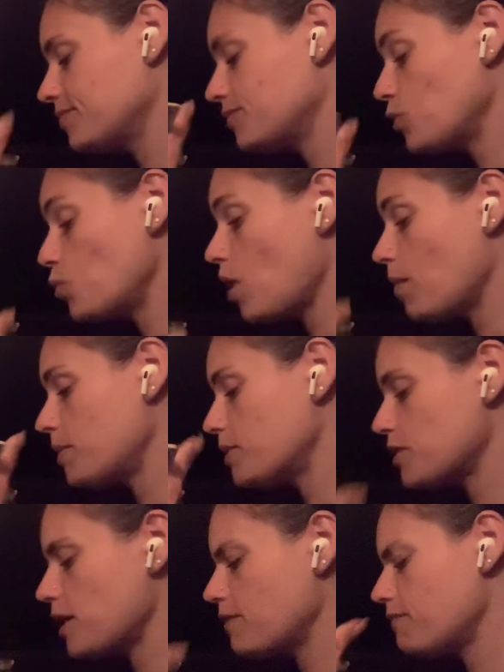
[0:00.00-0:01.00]
Ooh, I'm gonna
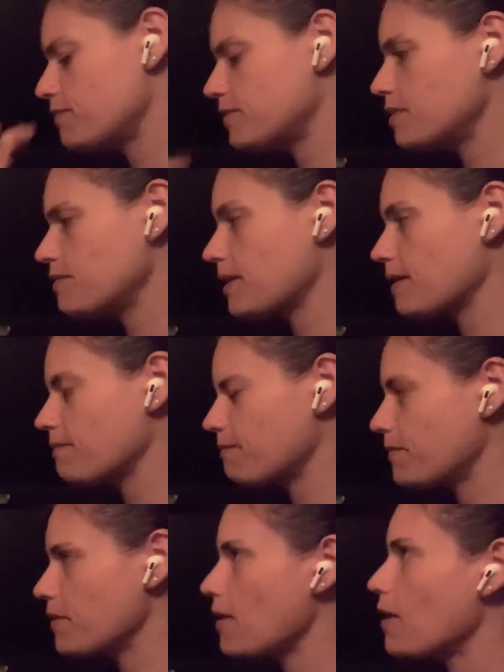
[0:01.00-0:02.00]
try to see if I can
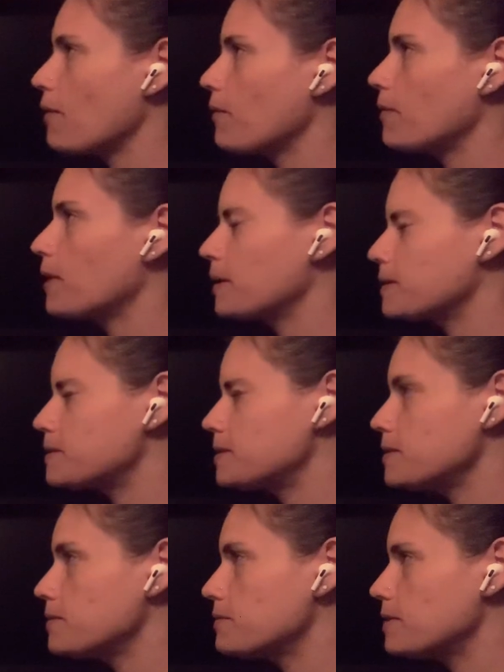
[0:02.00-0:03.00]
figure out like
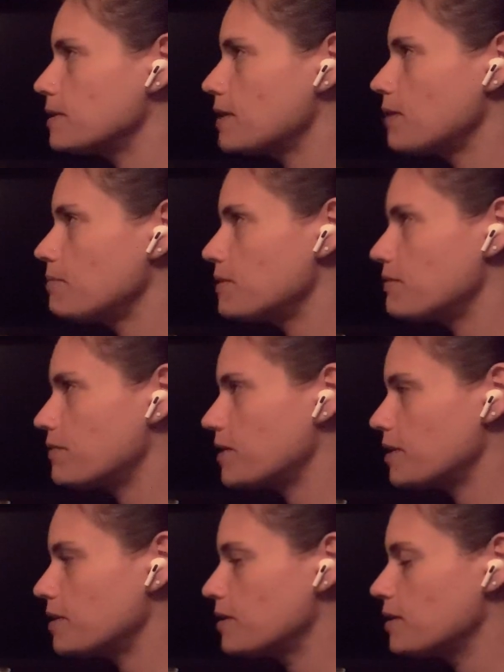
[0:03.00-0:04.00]
scenery. That'd be
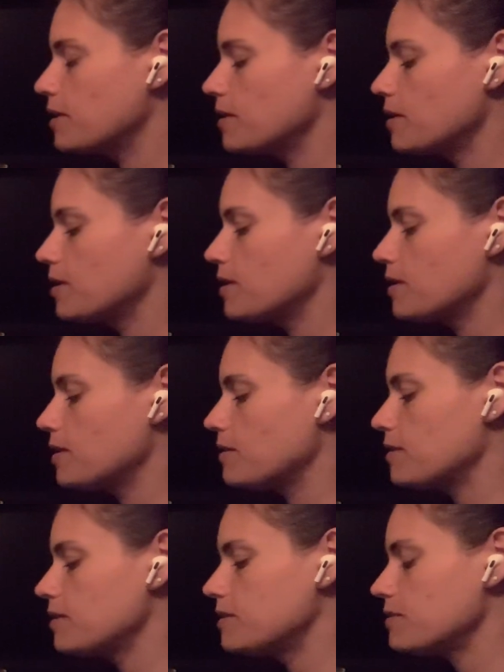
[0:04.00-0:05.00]
fun.
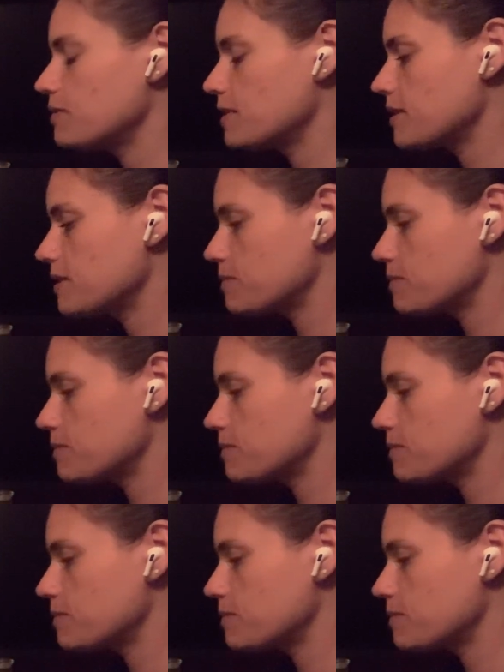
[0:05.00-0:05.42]
Let's see if we can get some